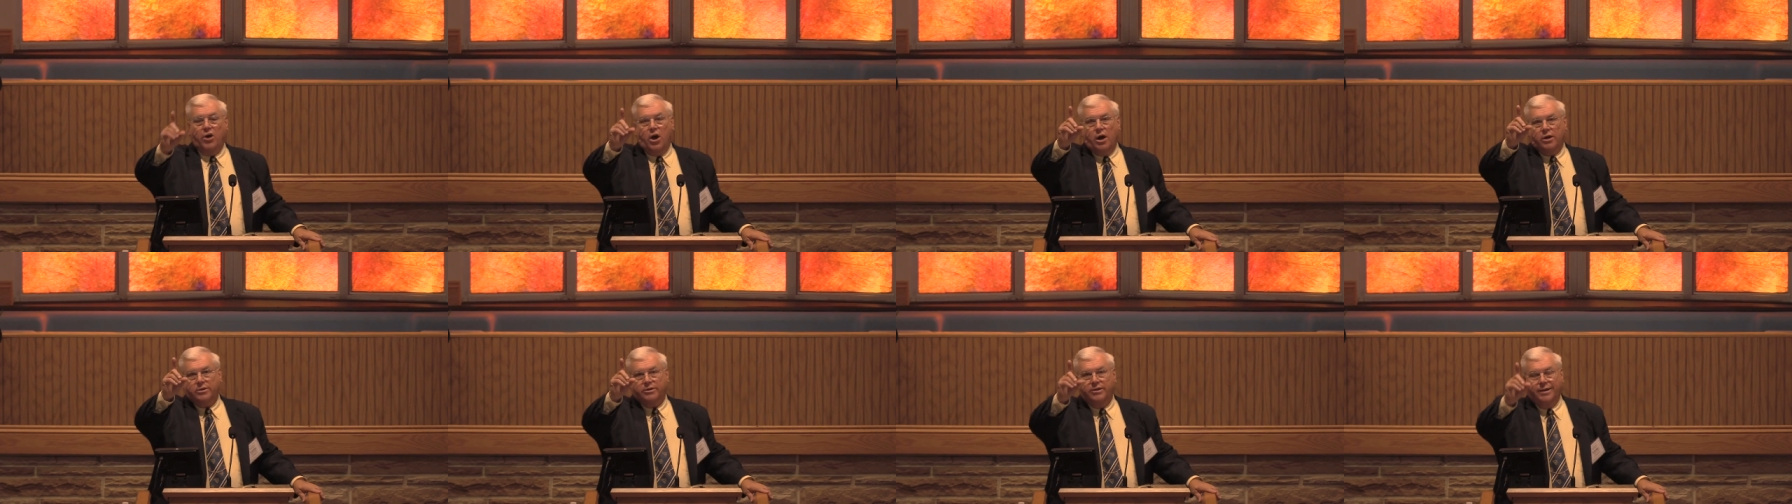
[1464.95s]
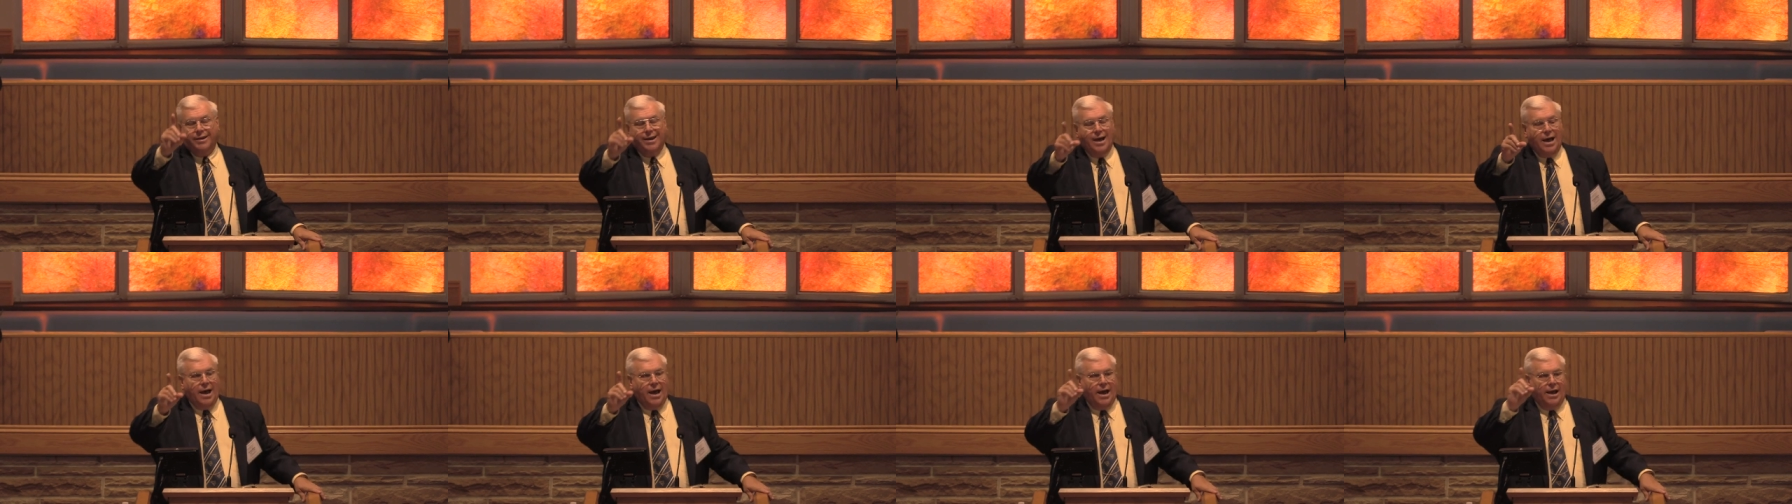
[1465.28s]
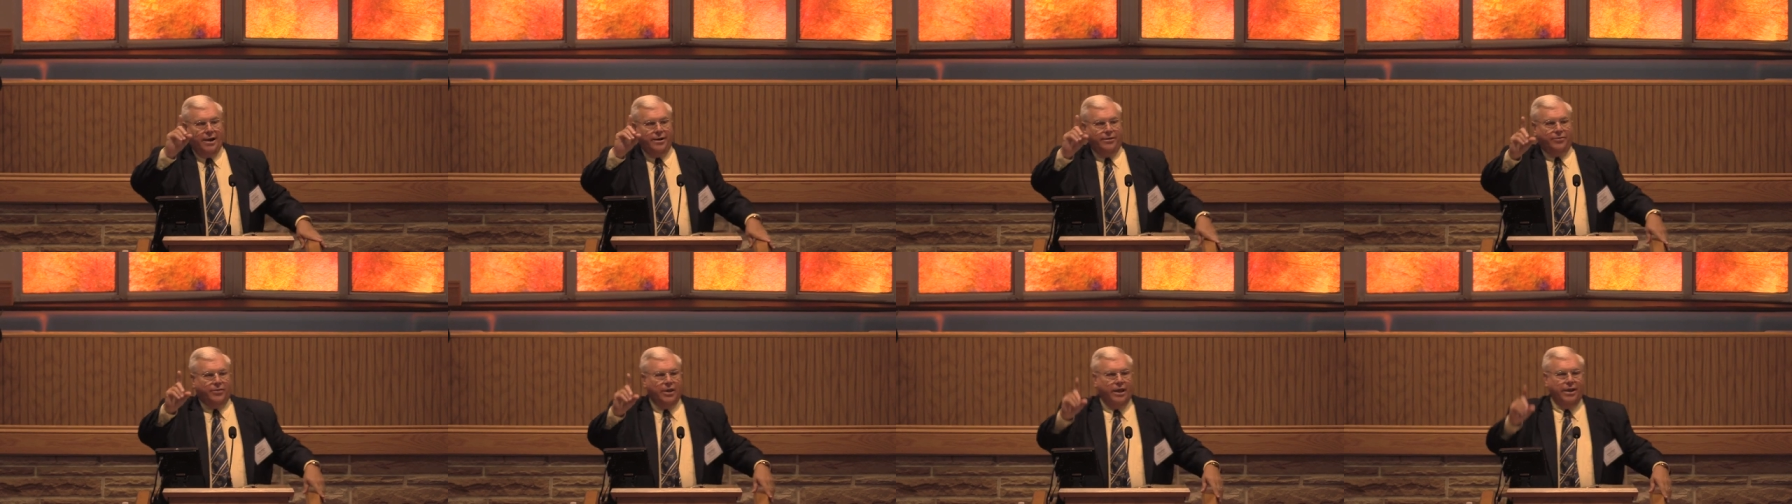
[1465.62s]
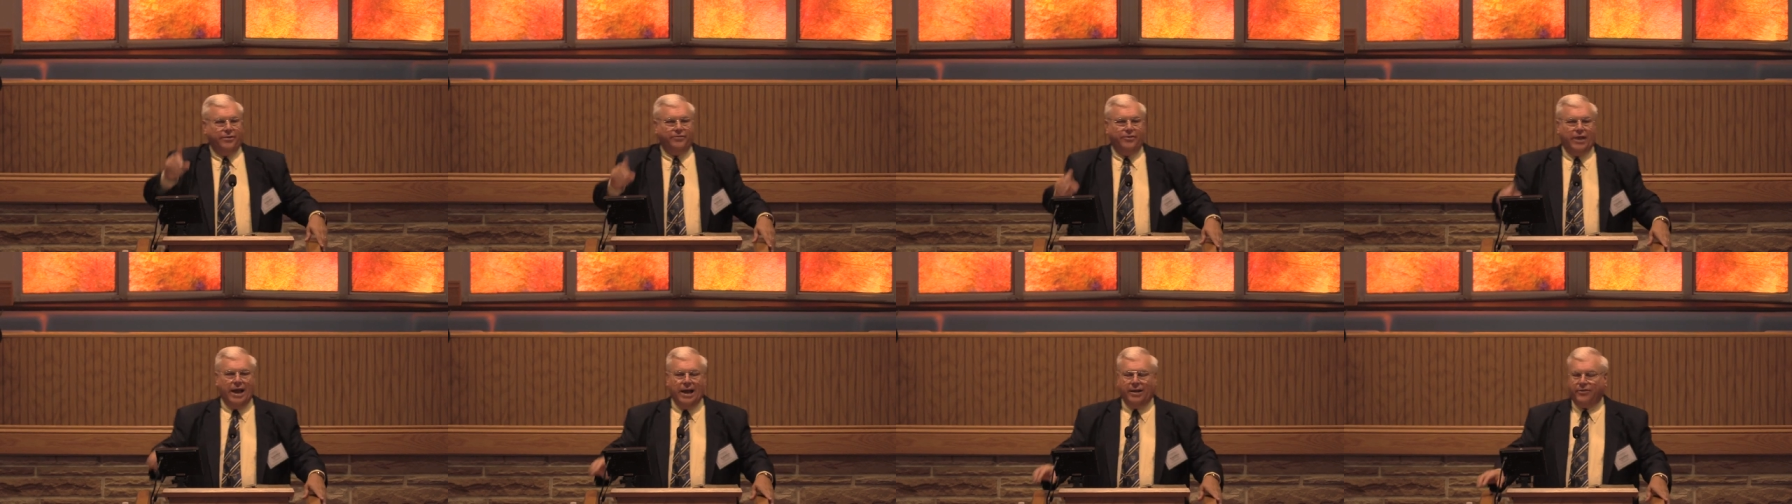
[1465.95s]
talk to God at the
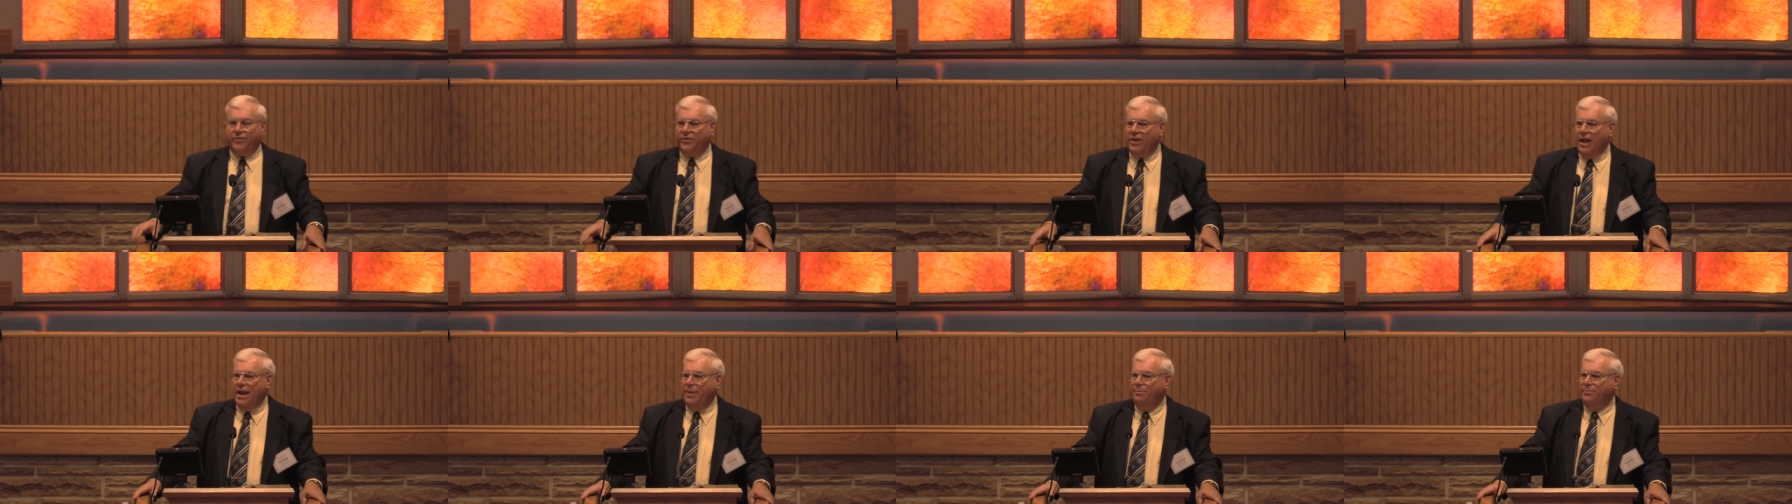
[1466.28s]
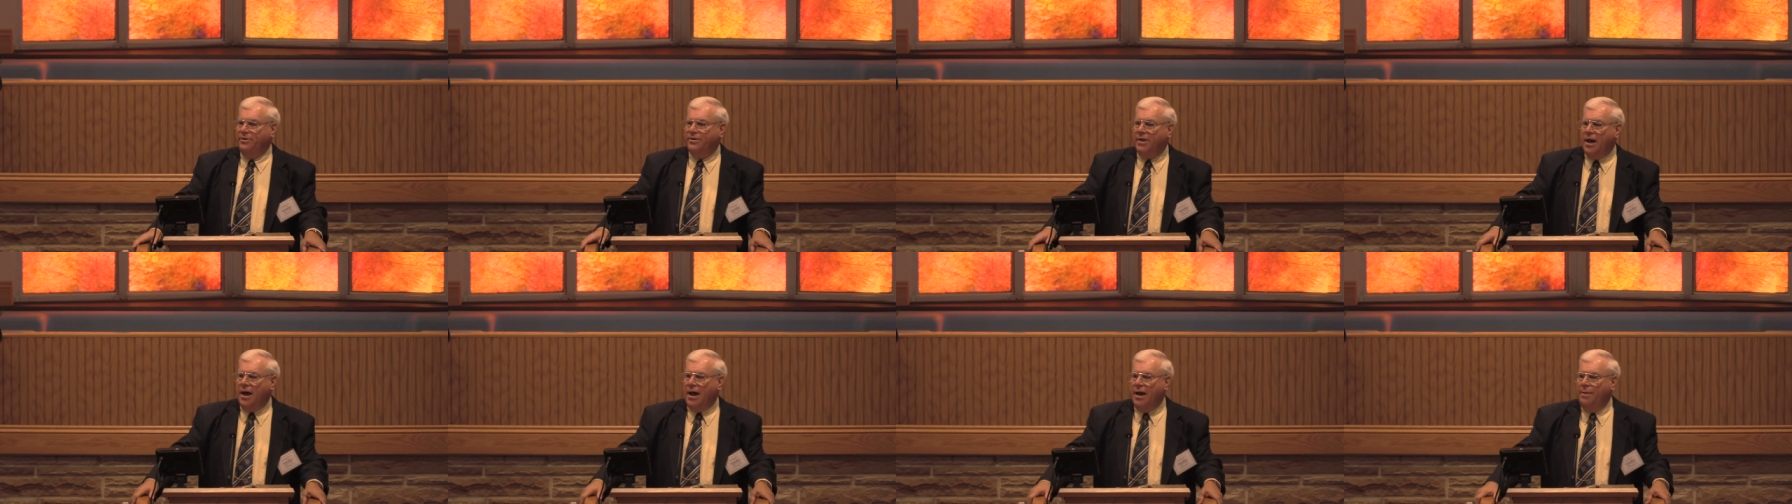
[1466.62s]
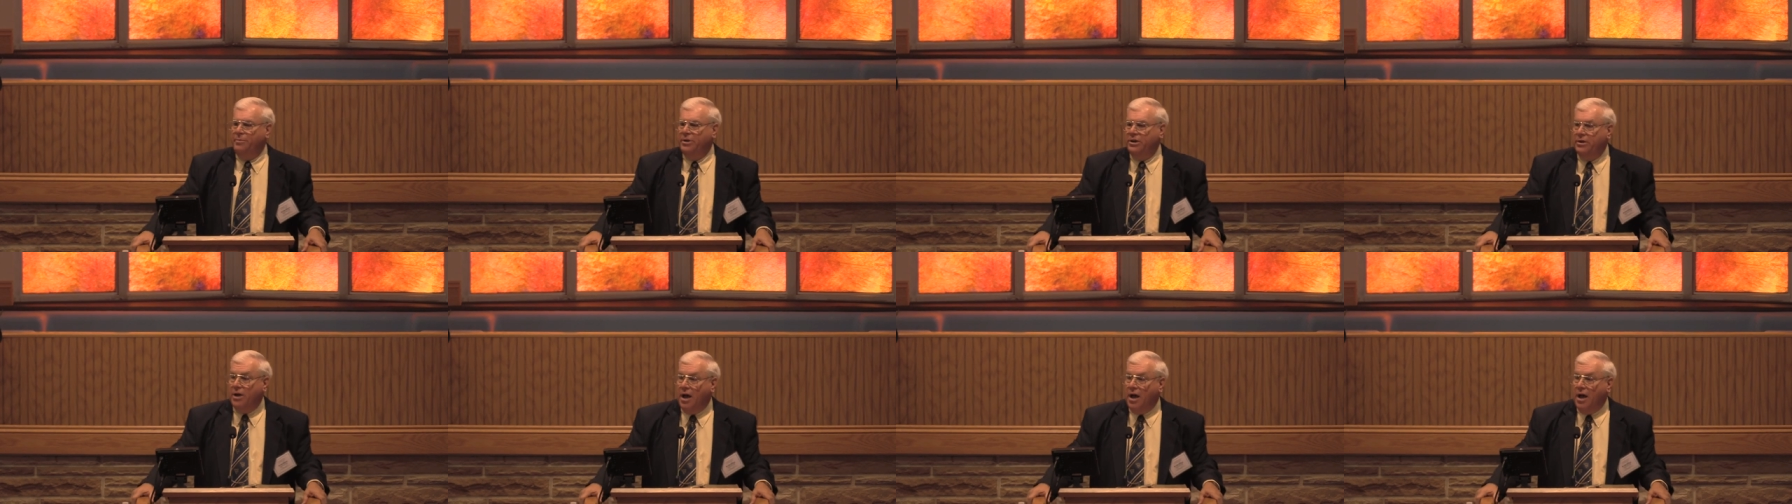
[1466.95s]
exact same time,